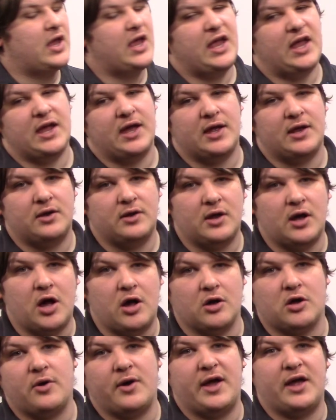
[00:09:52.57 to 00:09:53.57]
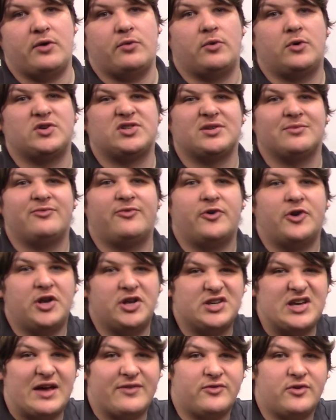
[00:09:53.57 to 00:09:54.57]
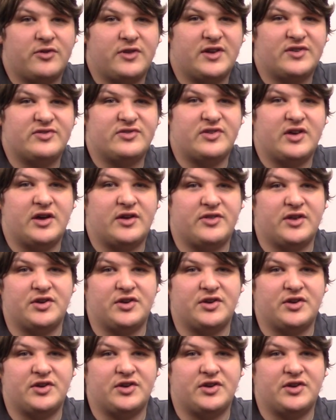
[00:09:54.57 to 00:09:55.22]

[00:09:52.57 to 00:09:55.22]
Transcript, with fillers: and I'll go ahead and roll some footage after this uh,